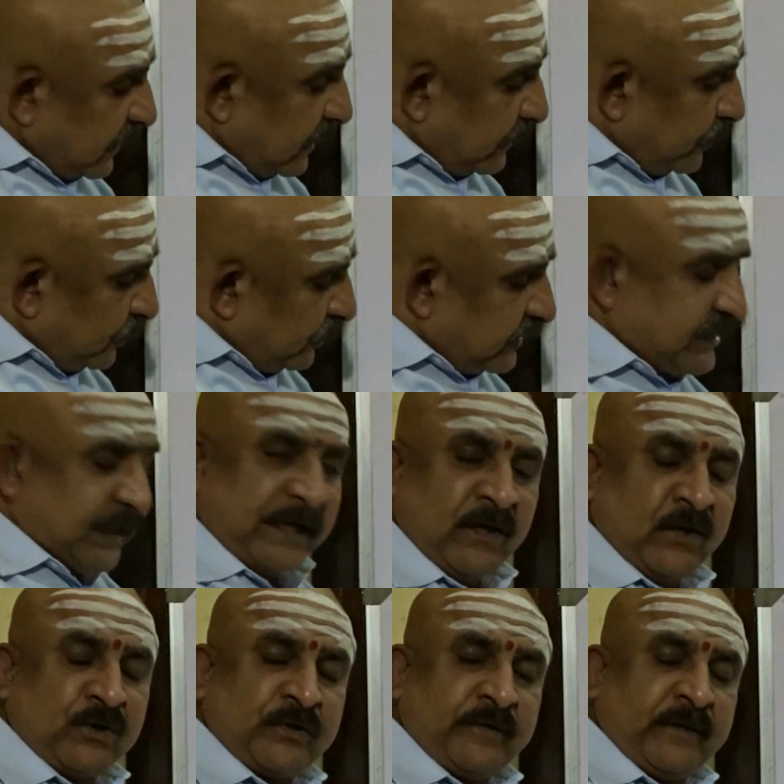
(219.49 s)
About the sign
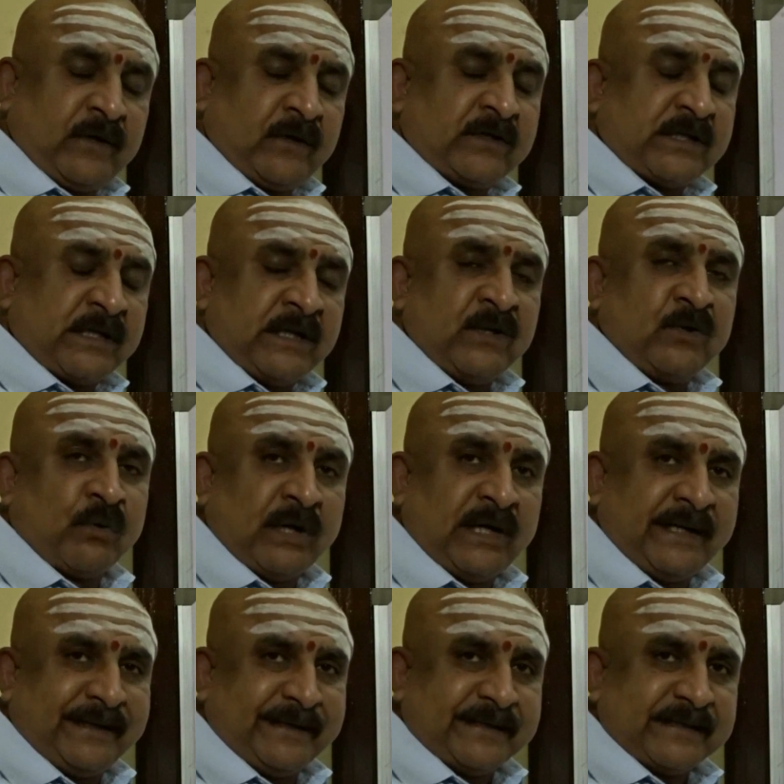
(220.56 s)
also we have got certain
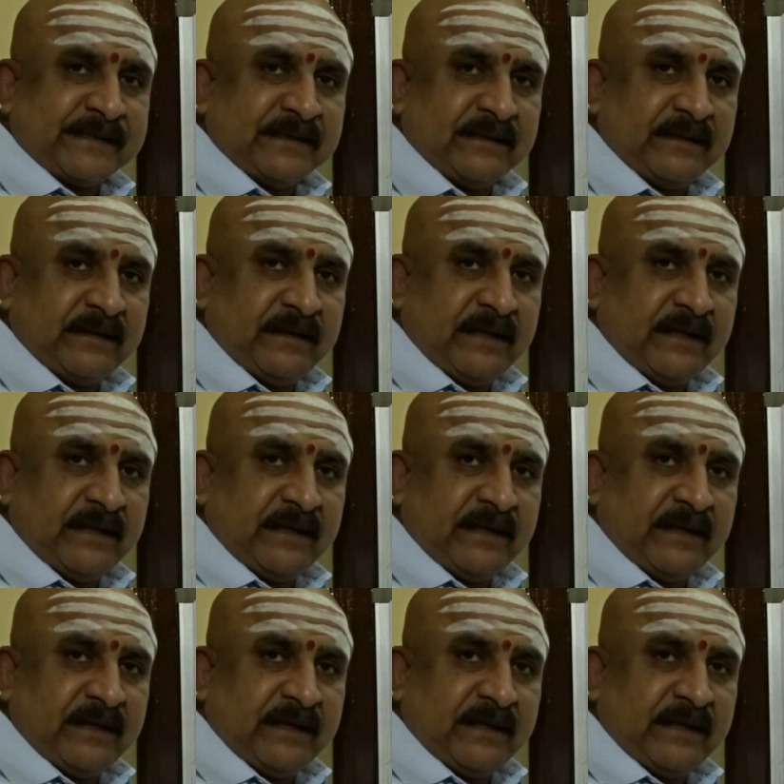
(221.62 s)
qualities,